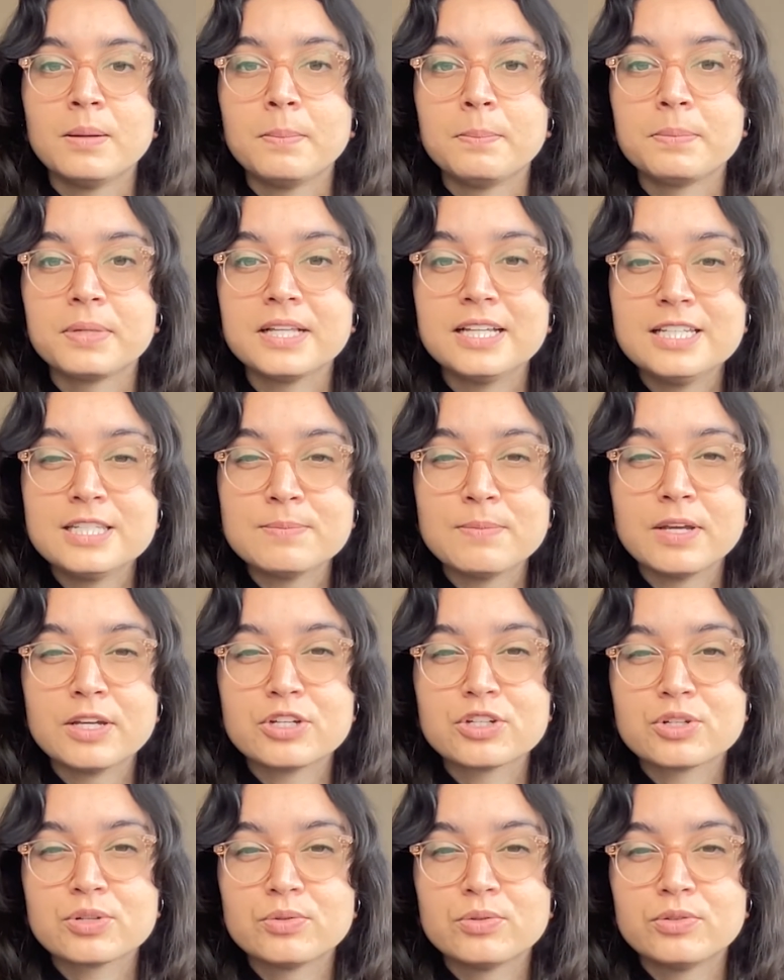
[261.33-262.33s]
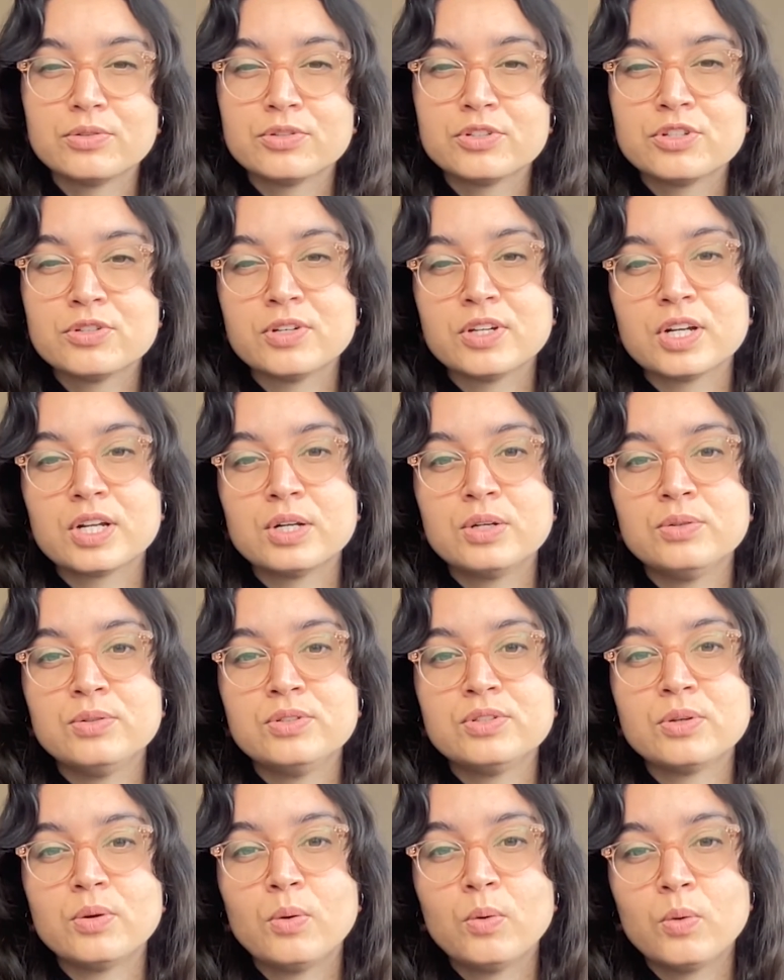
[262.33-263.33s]
Please make sure to
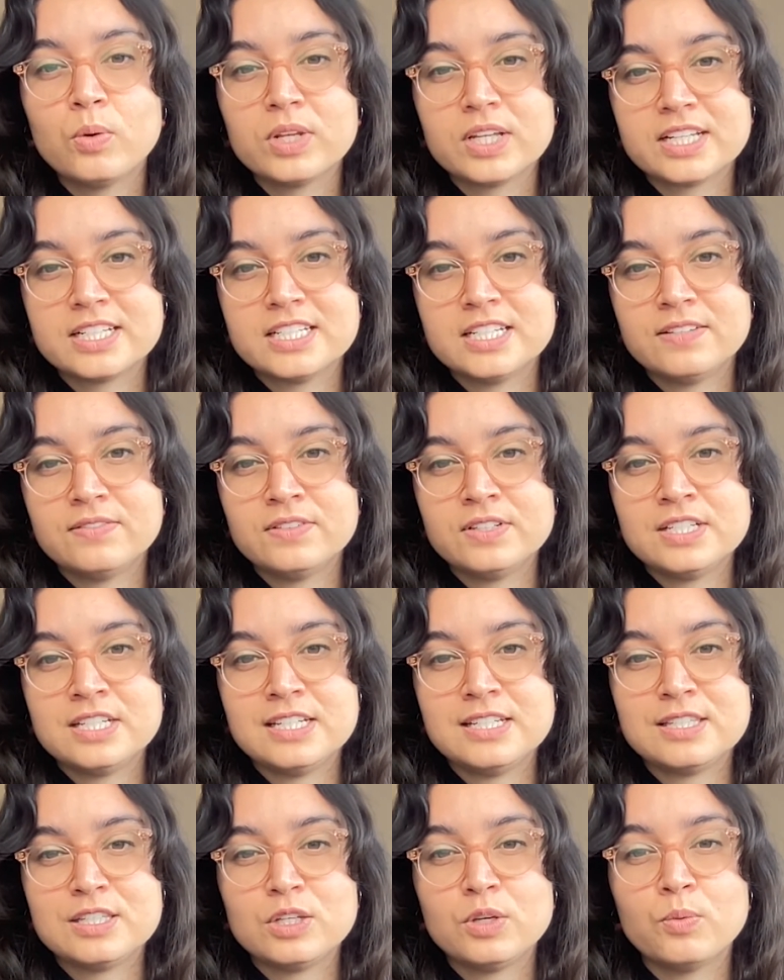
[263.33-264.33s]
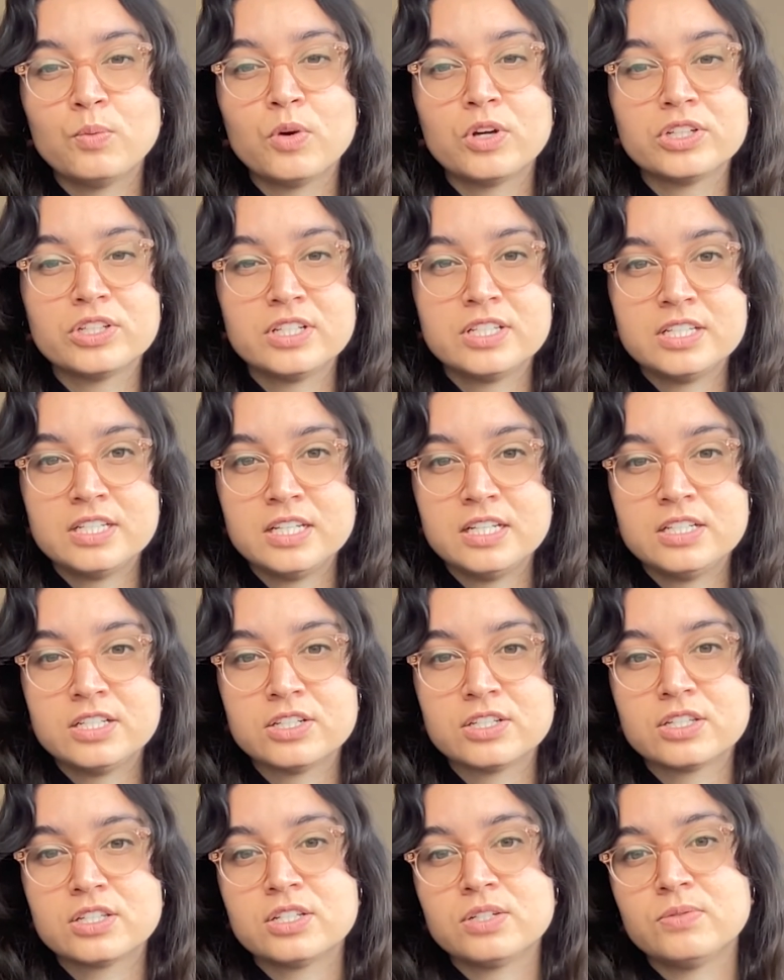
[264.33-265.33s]
include all activities you want your
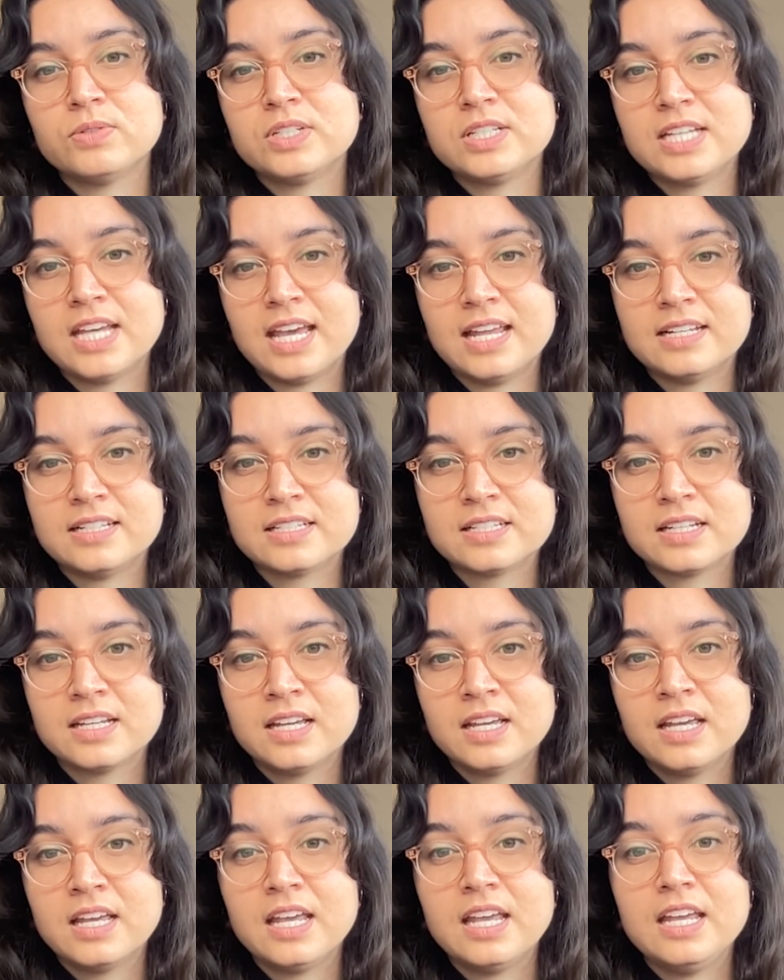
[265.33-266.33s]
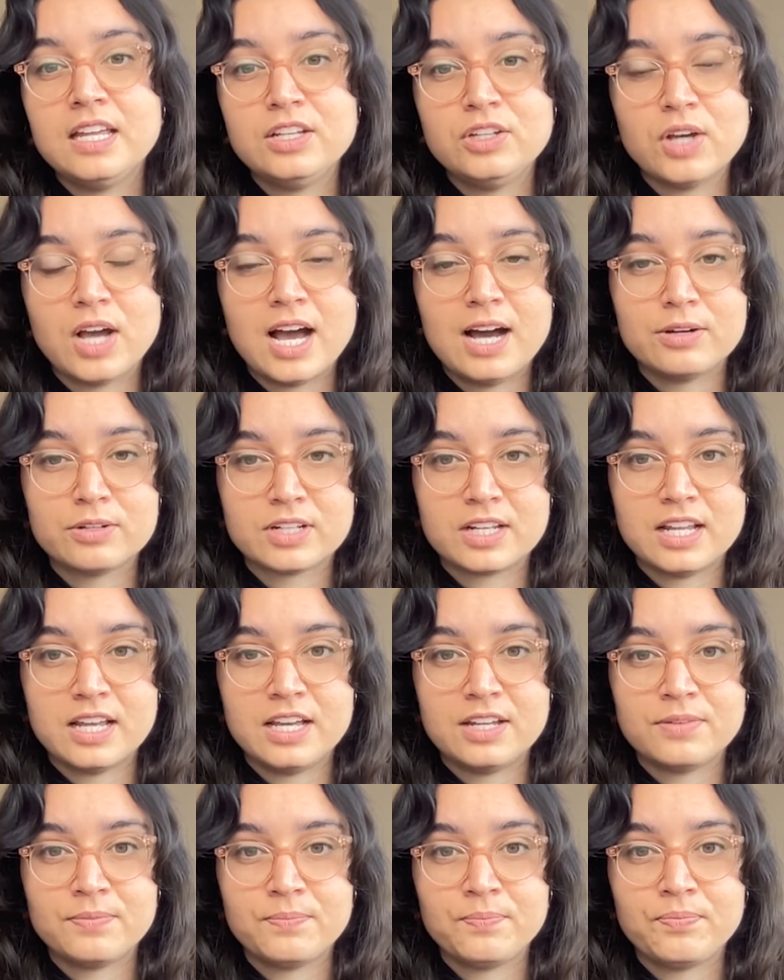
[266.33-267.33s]
teachers to attend in your
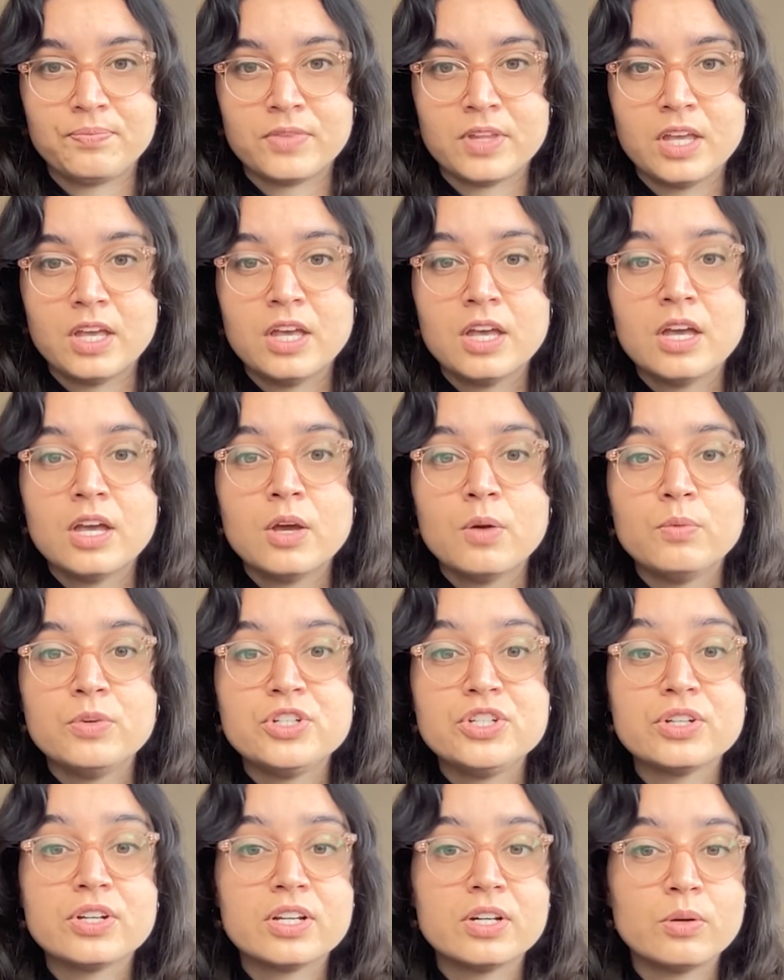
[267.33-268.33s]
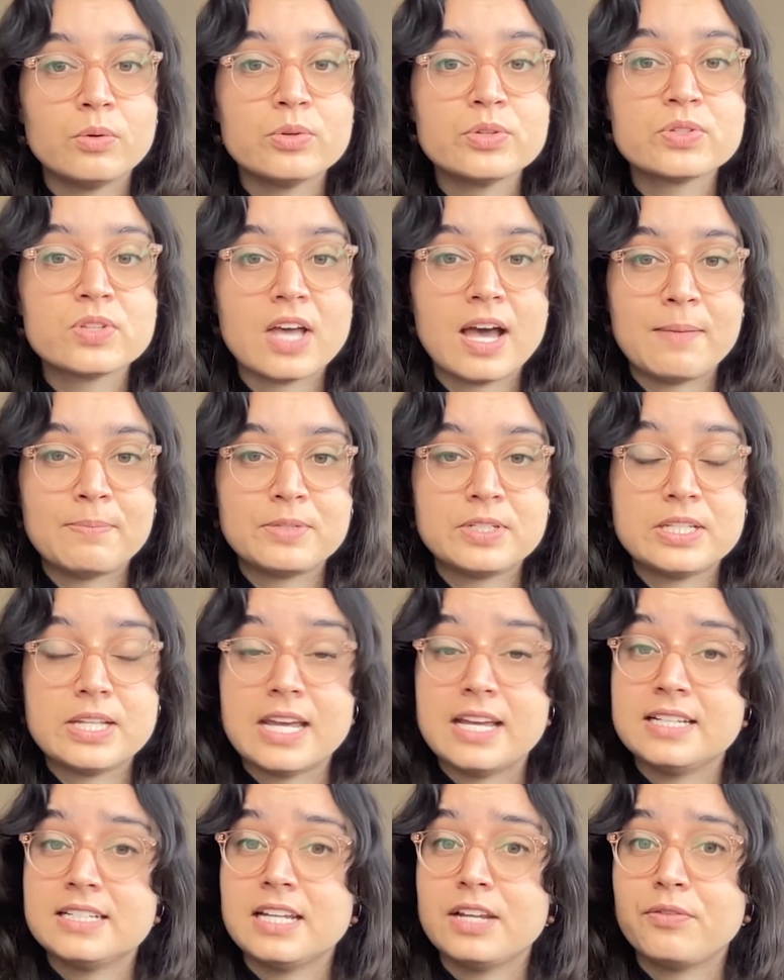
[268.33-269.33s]
outline, which you can also
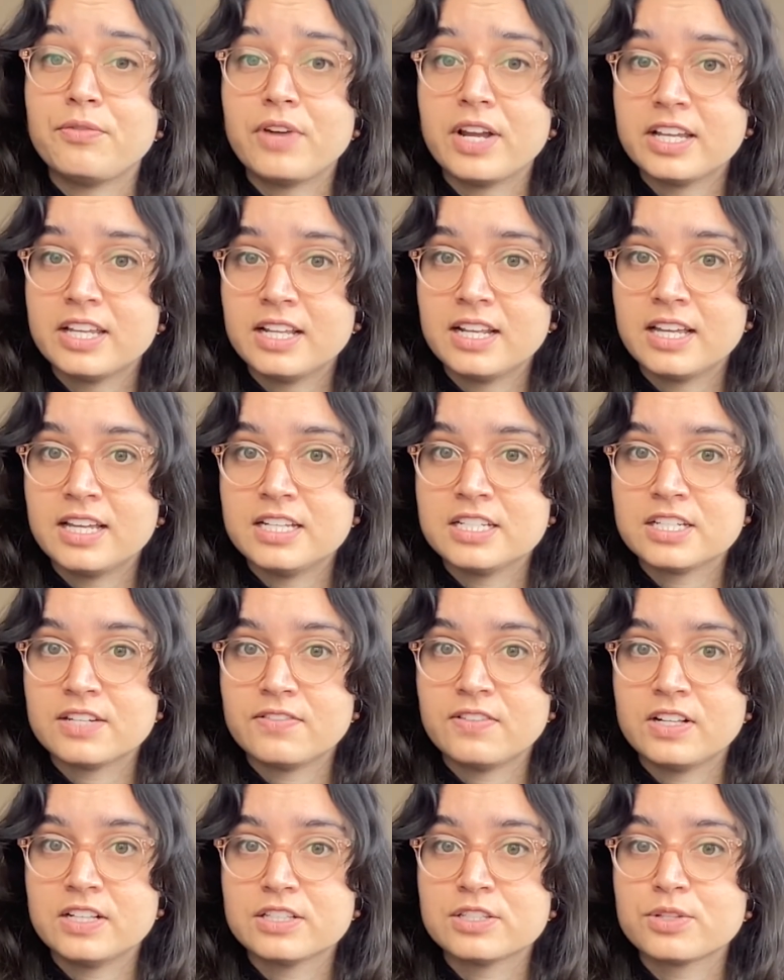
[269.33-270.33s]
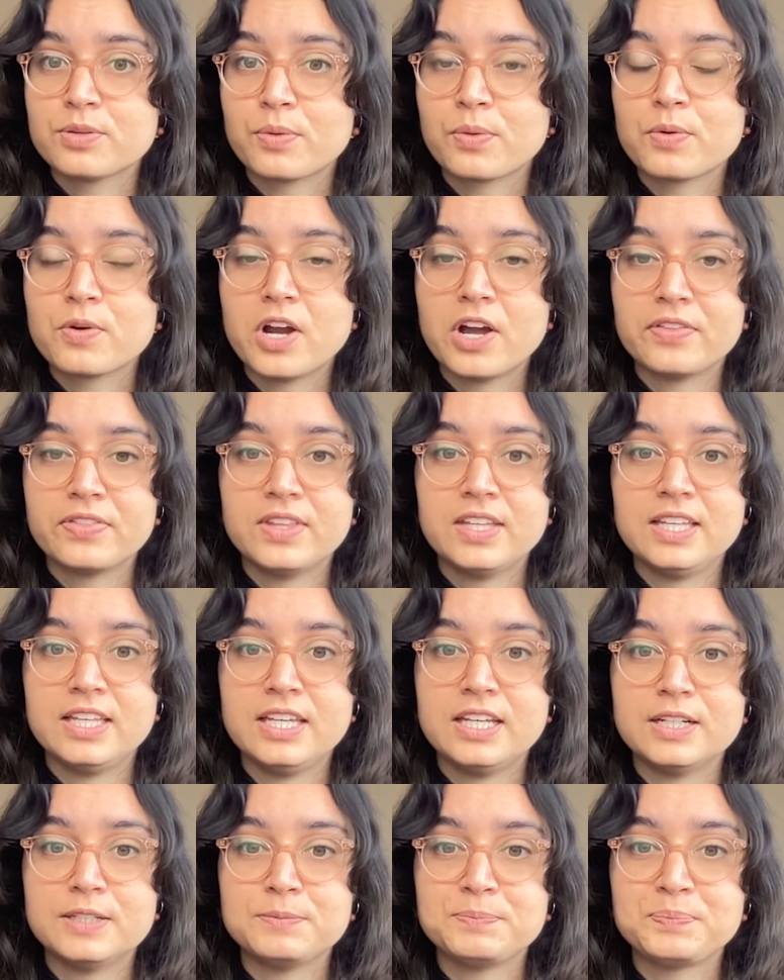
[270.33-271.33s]
update at regular intervals throughout the
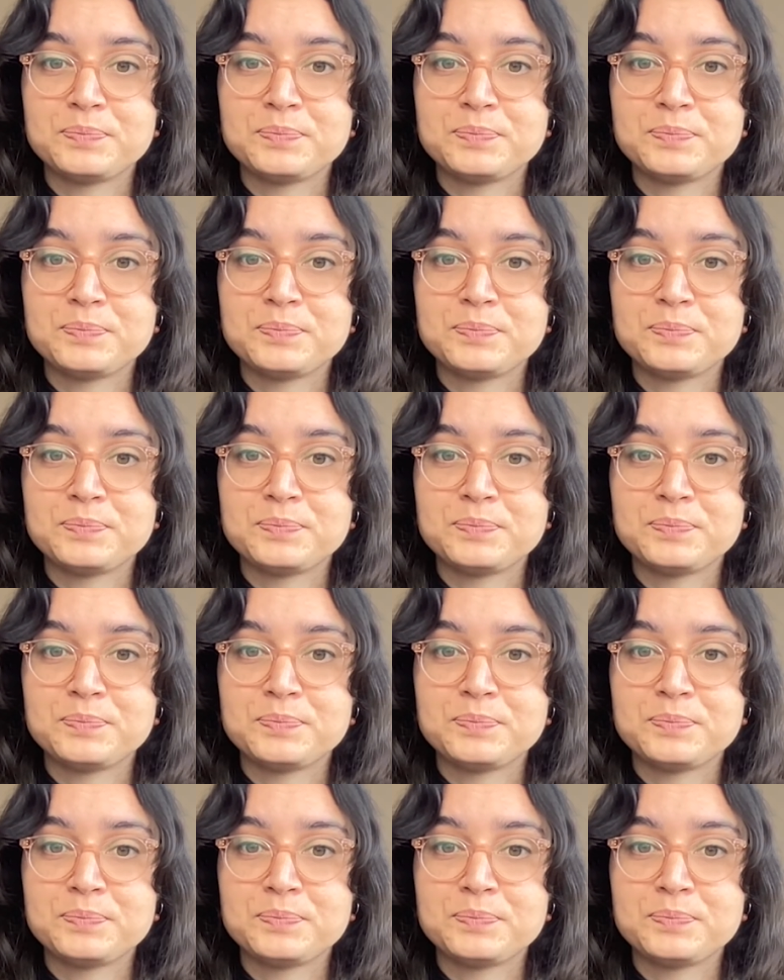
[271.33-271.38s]
year.